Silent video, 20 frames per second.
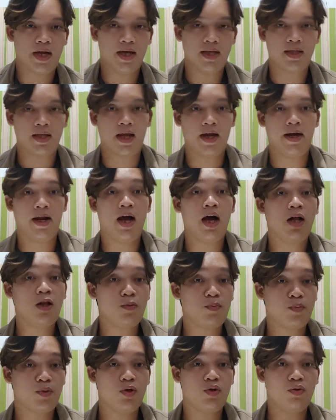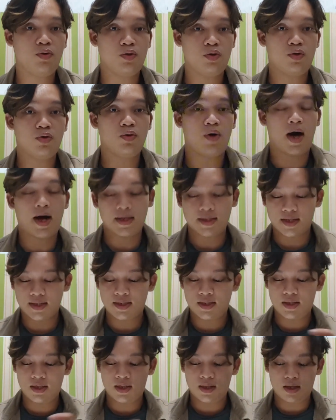dad can help you to
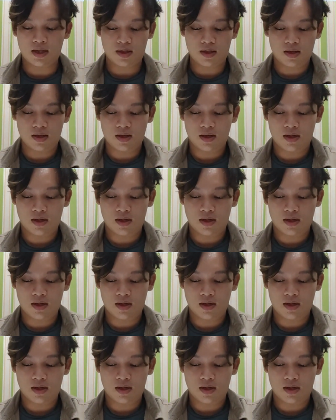access the